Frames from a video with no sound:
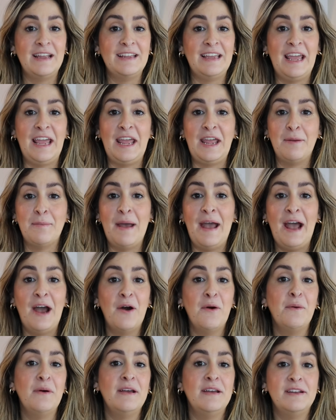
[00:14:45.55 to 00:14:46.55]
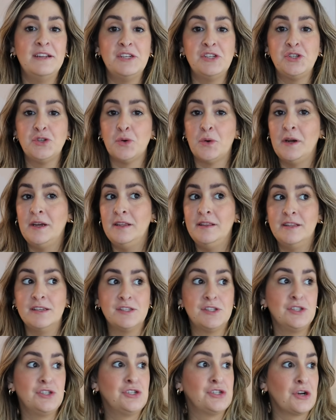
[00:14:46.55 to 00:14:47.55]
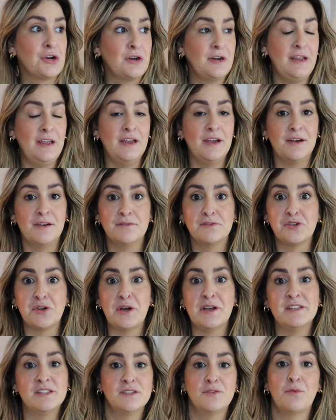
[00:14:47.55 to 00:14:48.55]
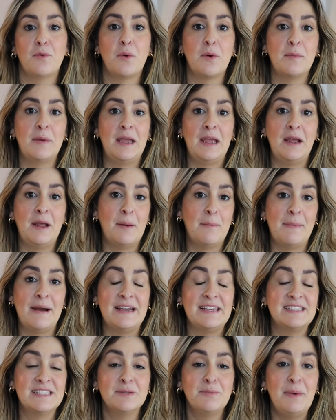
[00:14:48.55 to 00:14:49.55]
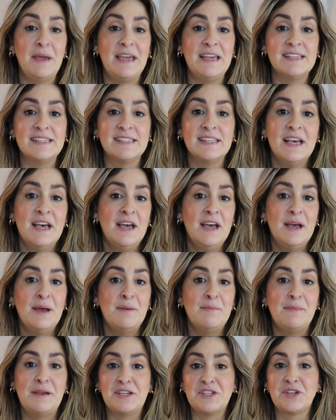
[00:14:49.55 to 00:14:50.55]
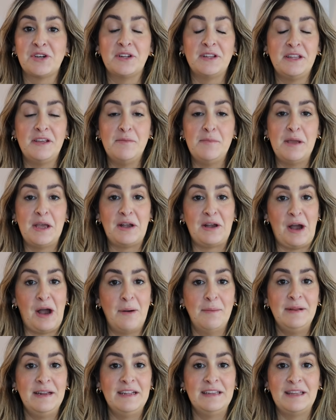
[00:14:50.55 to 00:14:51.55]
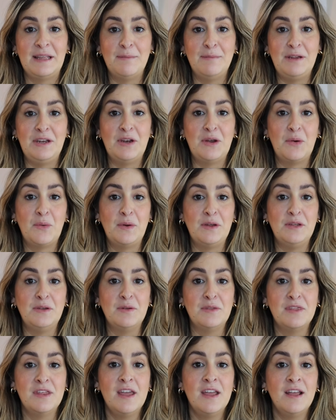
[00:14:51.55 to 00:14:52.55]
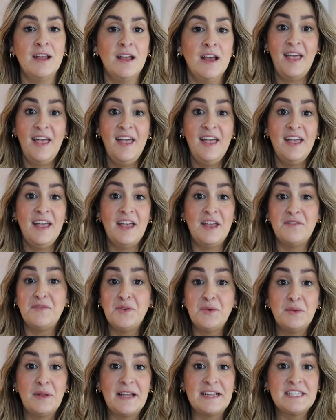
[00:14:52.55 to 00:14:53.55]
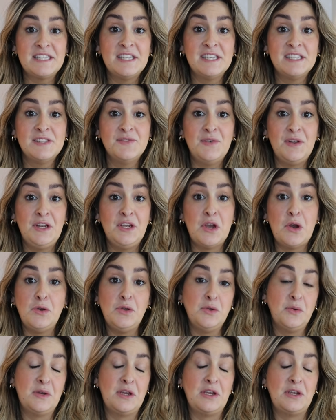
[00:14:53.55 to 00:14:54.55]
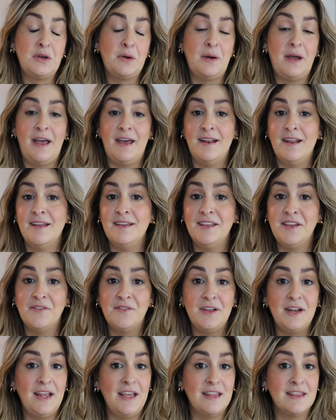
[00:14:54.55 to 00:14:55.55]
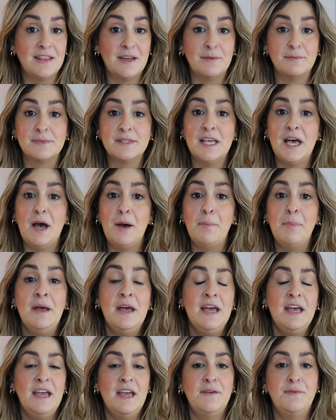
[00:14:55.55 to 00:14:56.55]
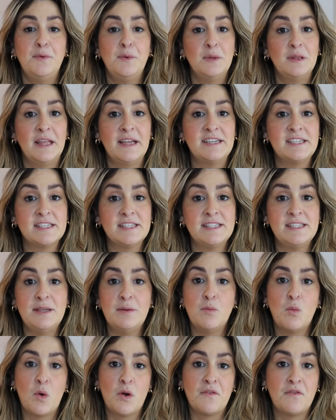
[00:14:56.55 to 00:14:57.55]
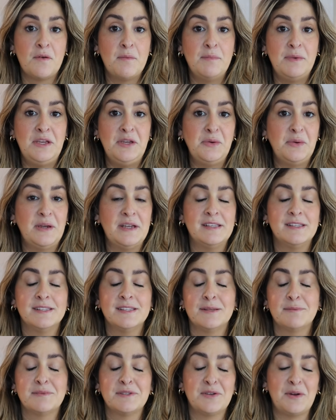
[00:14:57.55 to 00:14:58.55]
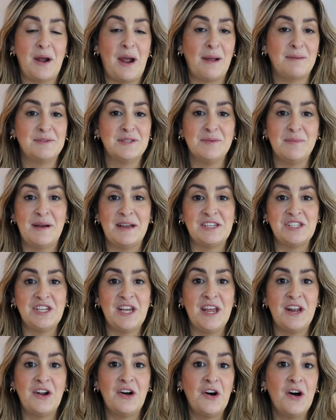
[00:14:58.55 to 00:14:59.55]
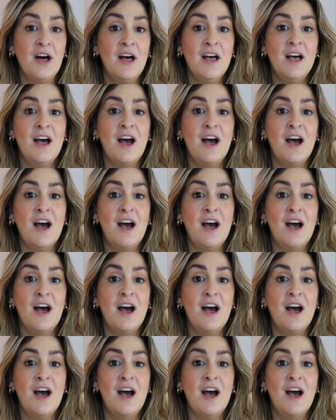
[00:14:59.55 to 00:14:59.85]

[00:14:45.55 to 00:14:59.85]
it came out and enjoyed this journey of transforming my space. Make sure to leave me a comment and let me know what you think. If you liked this video, you can go ahead and give it a thumbs up. If you would like to see more from me, you can subscribe to my channel.